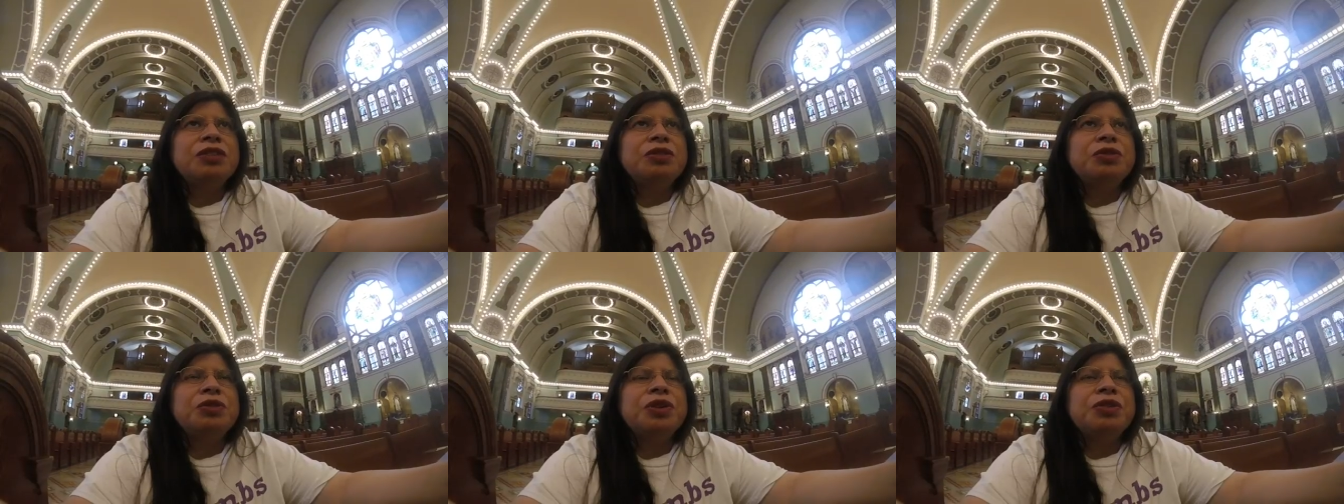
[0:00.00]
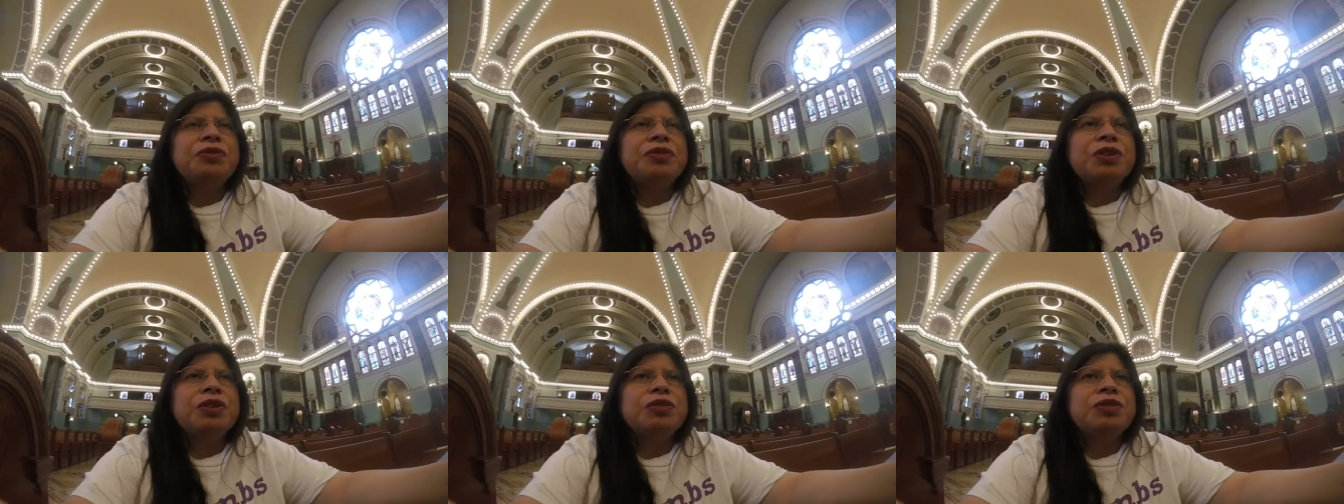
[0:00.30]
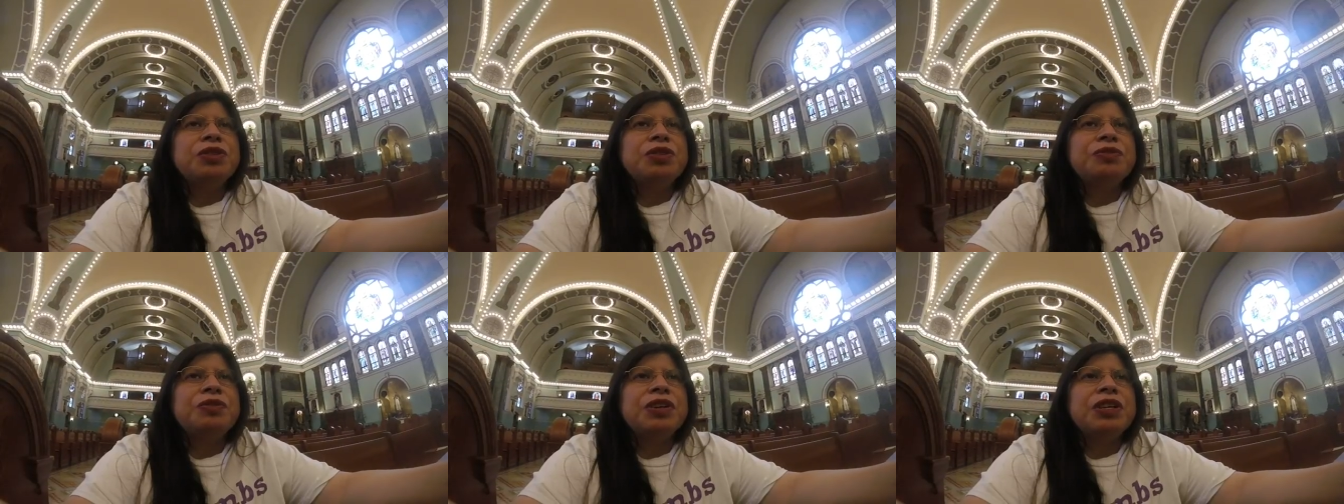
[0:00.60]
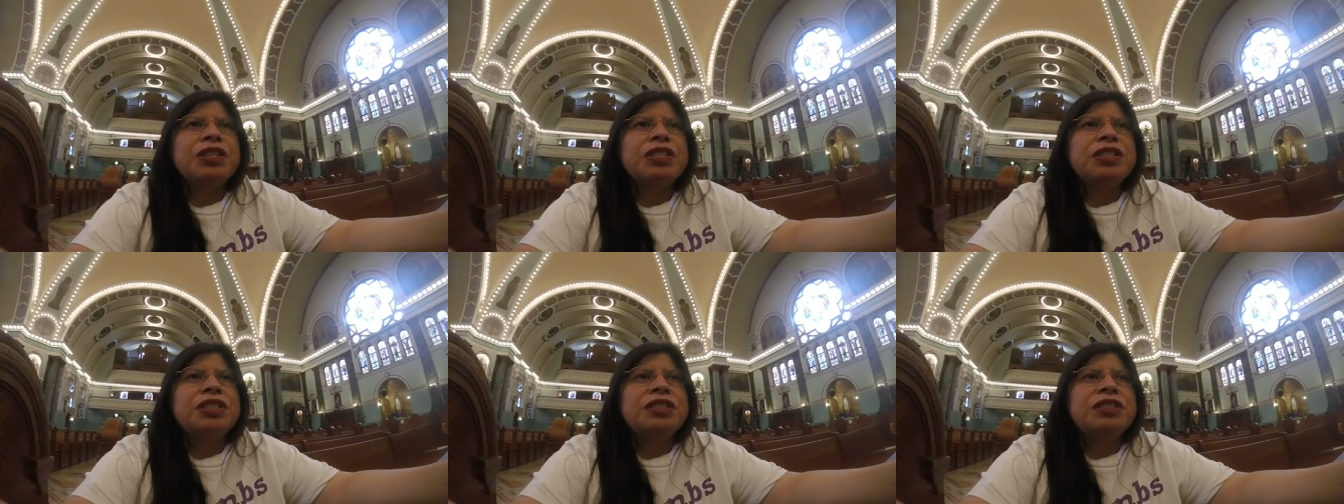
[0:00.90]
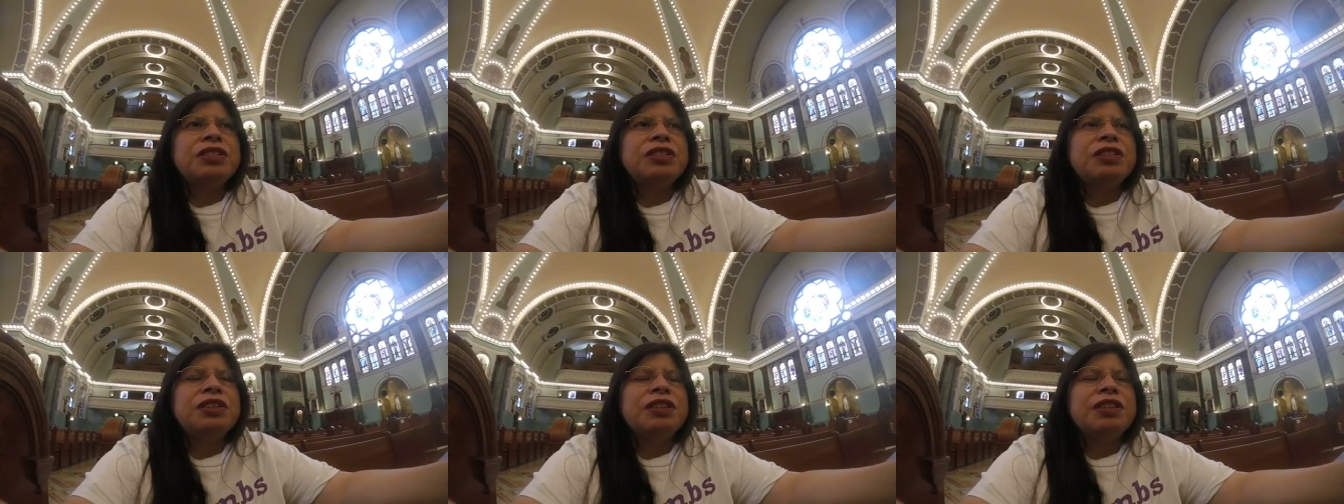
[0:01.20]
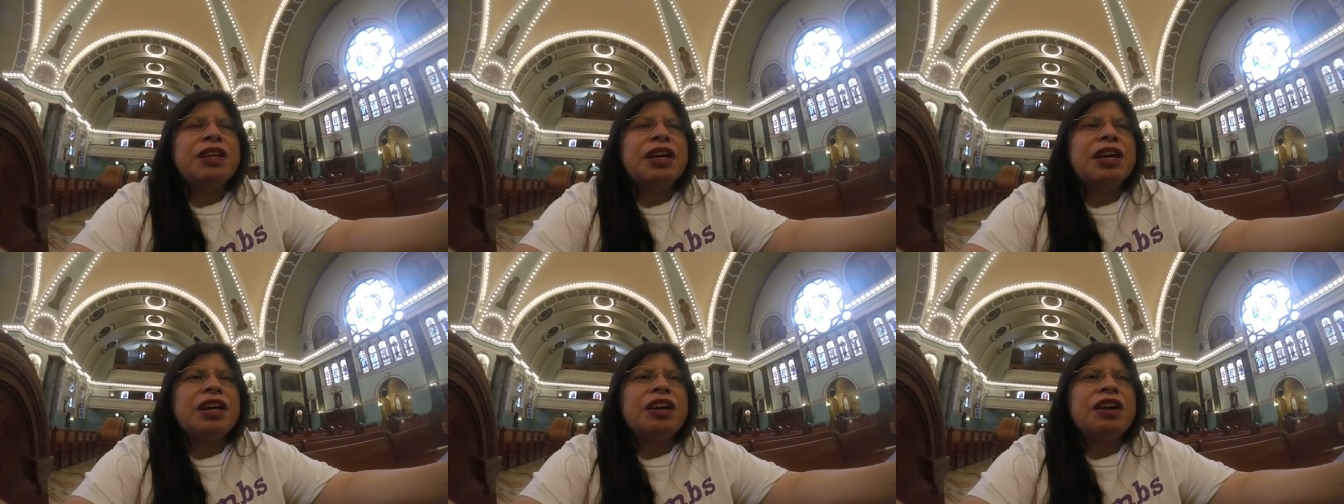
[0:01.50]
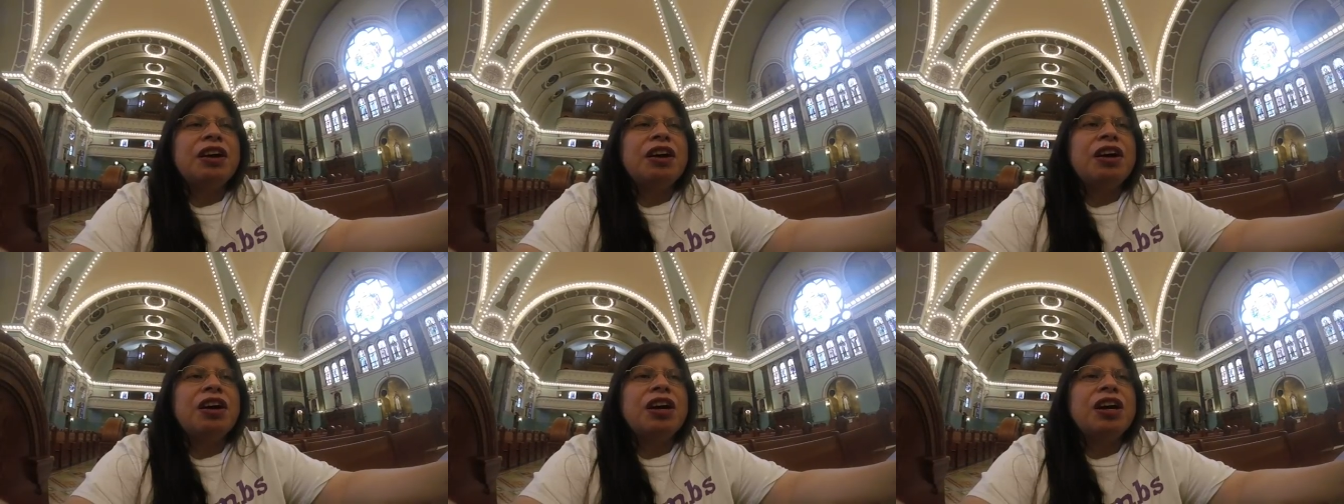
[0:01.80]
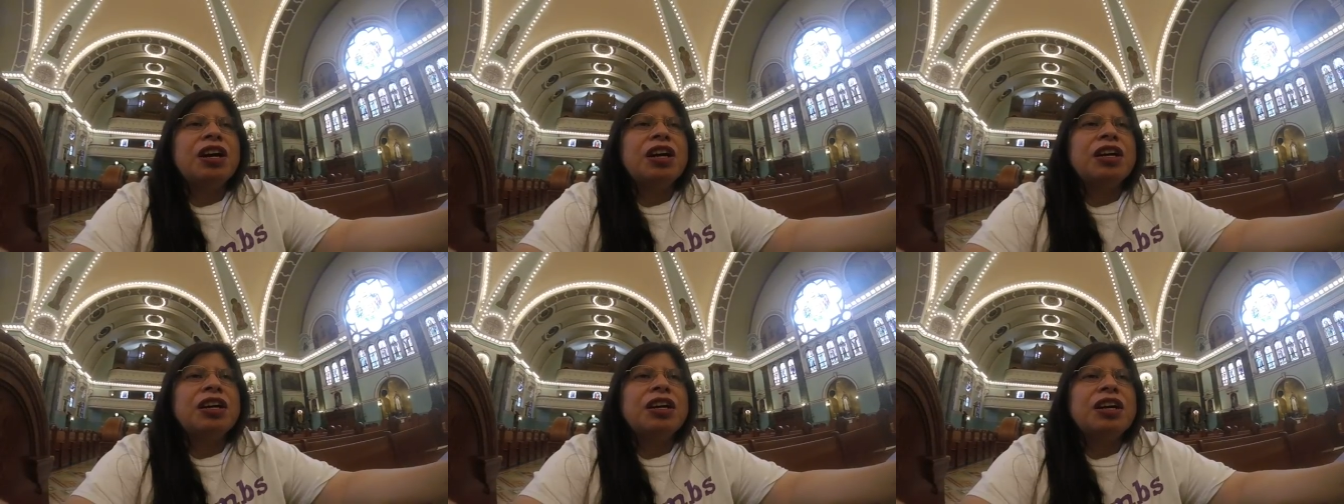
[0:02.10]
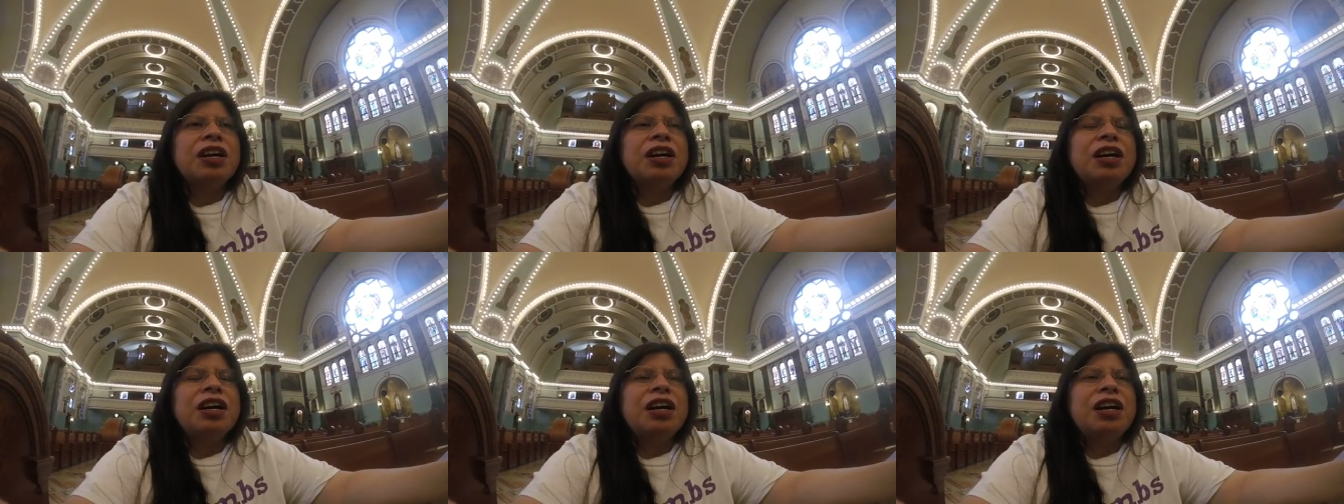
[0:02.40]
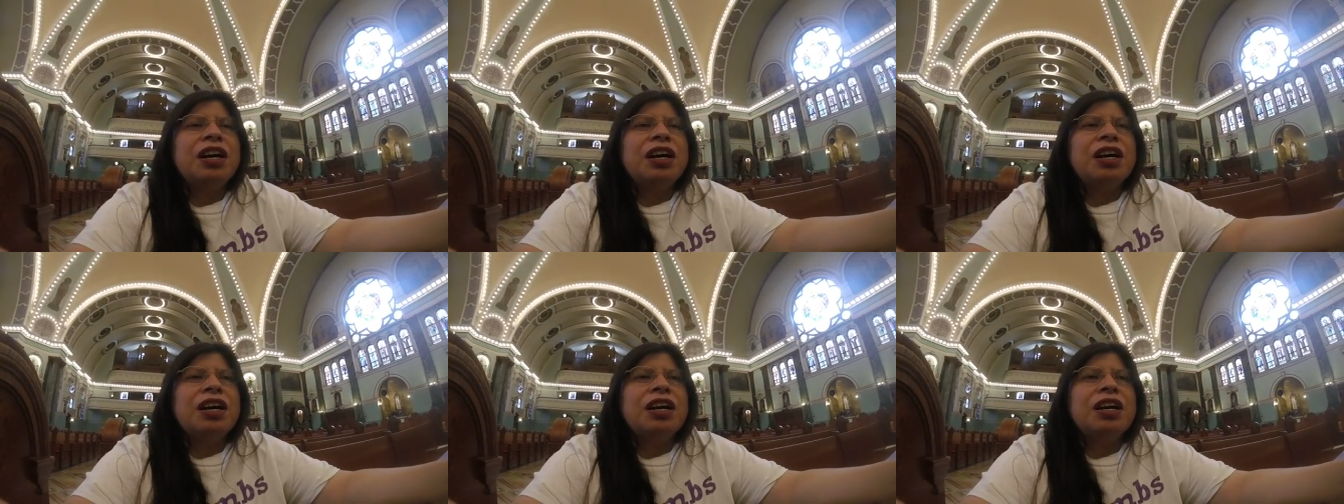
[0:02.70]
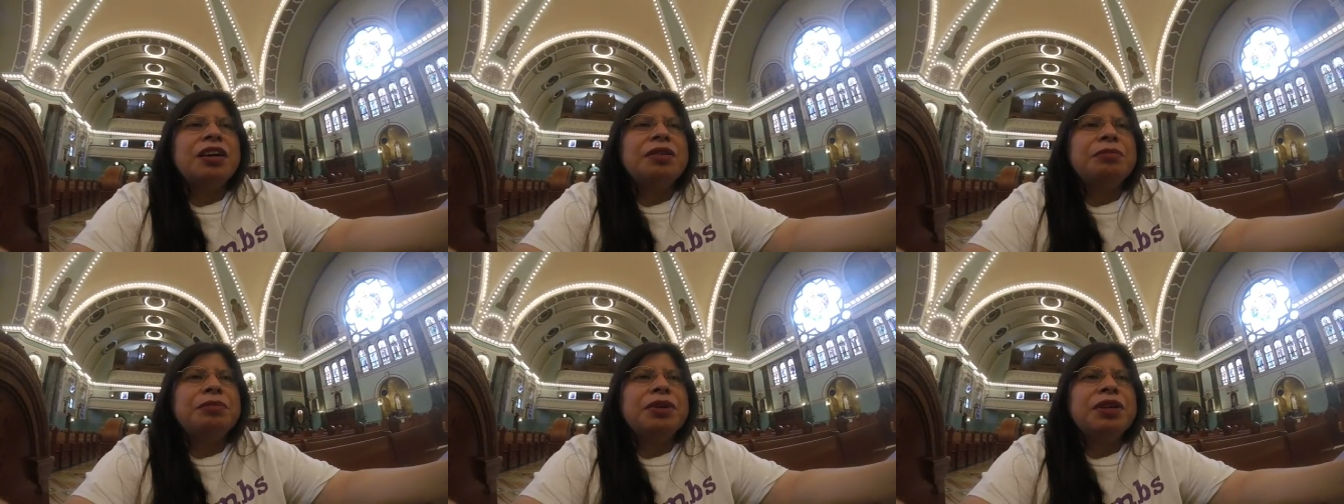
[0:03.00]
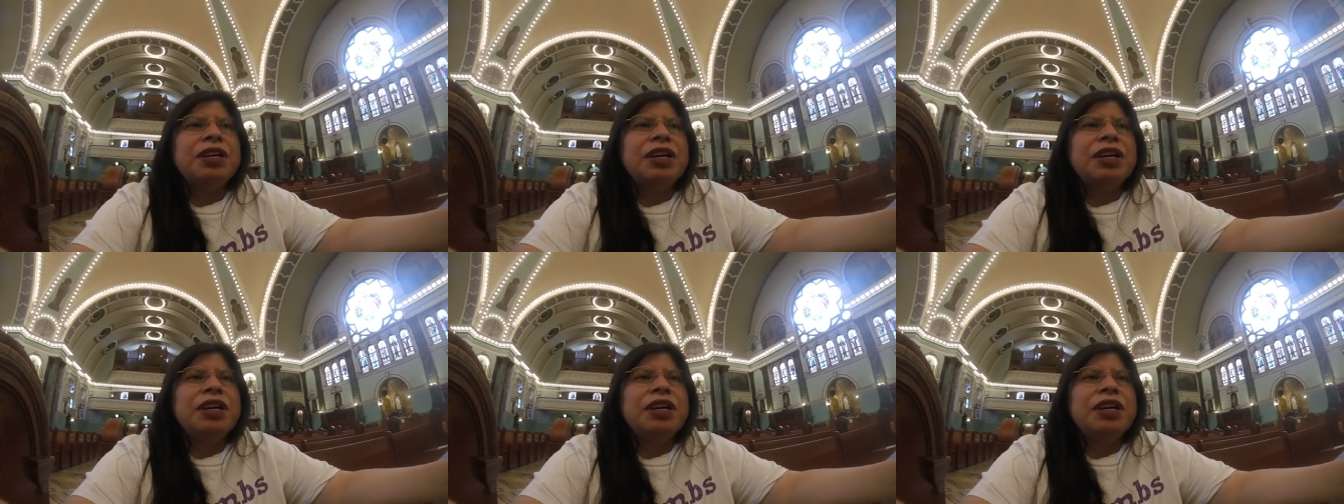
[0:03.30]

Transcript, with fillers: lieu of those of us that are uh,